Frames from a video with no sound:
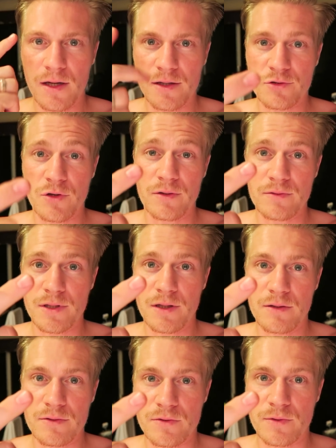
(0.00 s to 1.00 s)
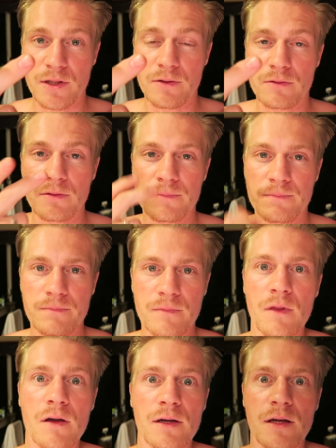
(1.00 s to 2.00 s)
and try not to get lost or killed.
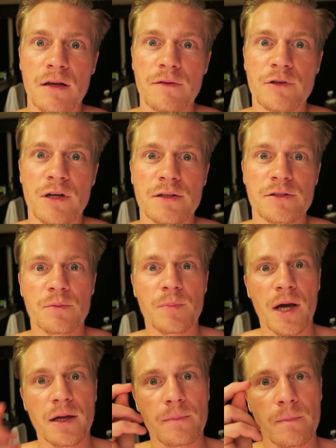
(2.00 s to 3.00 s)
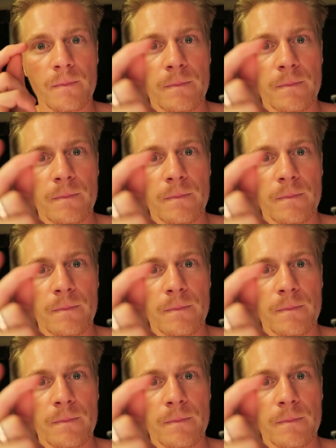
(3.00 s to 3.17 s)
Okay, I love you guys, goodbye.